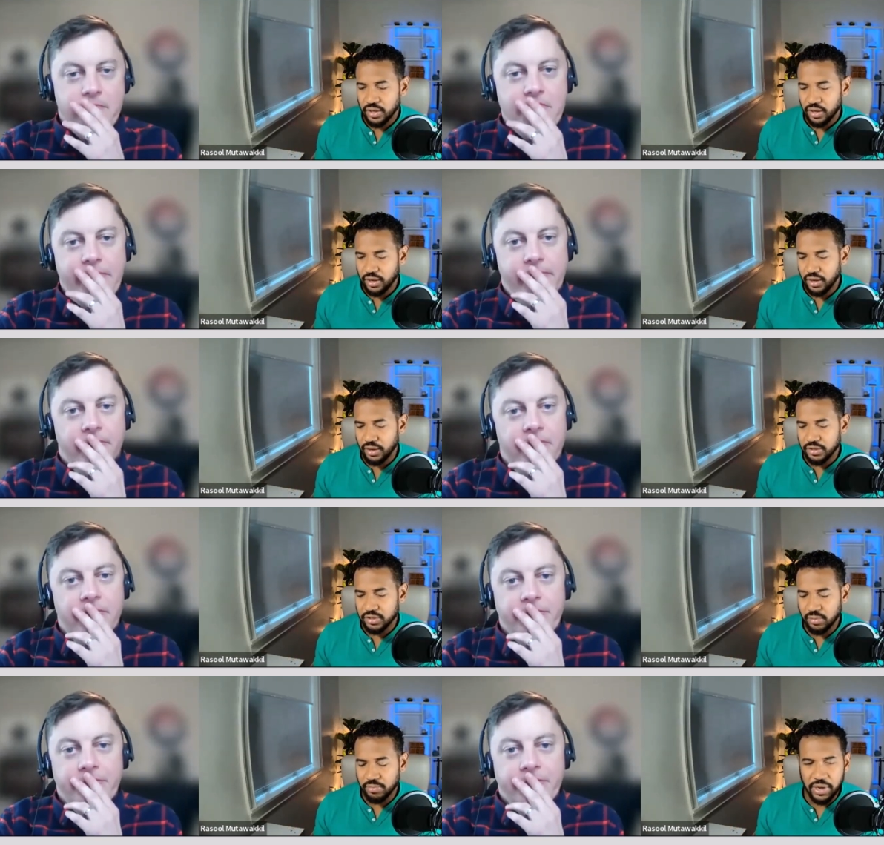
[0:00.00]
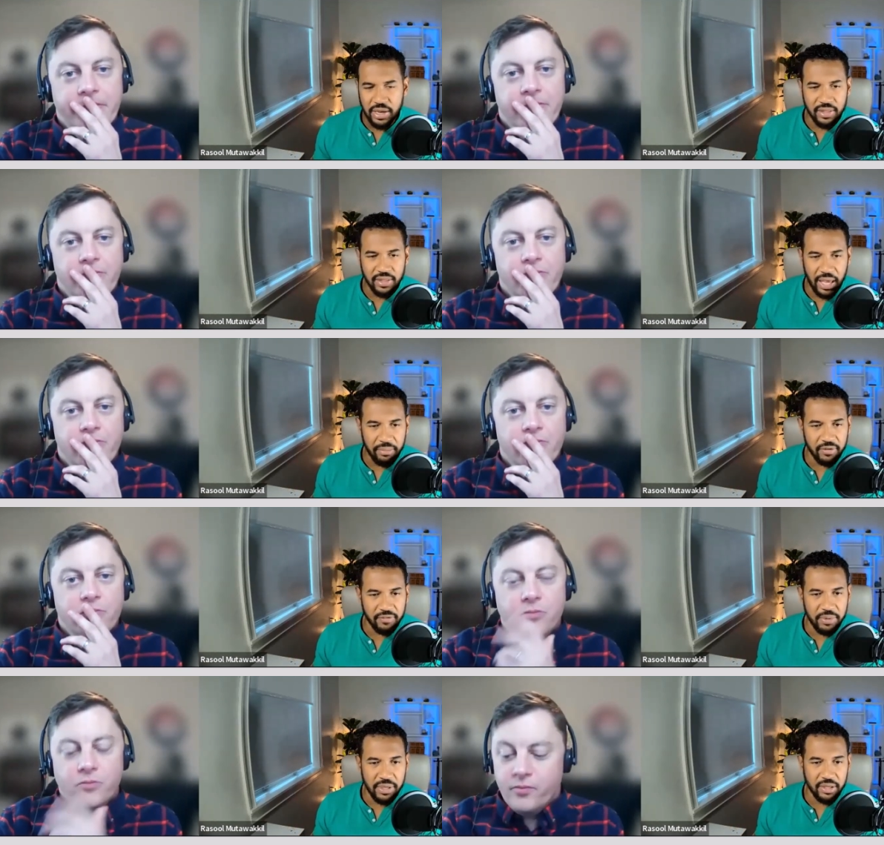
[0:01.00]
Speaker 1: Uh, it's called Breaking the Habit of
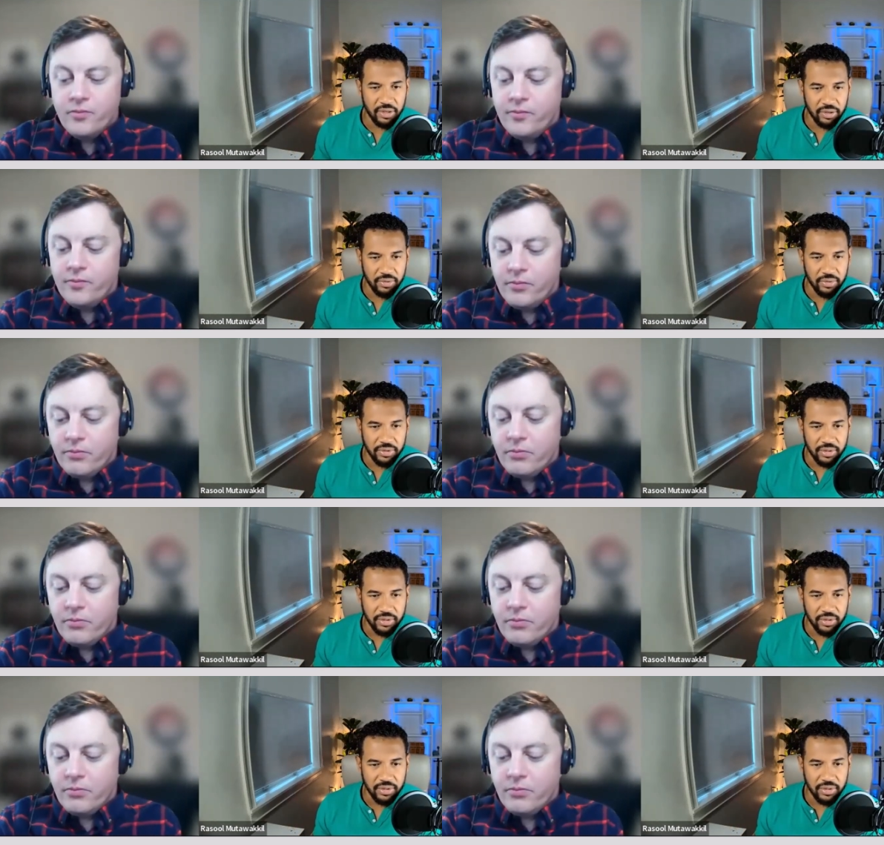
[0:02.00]
Being You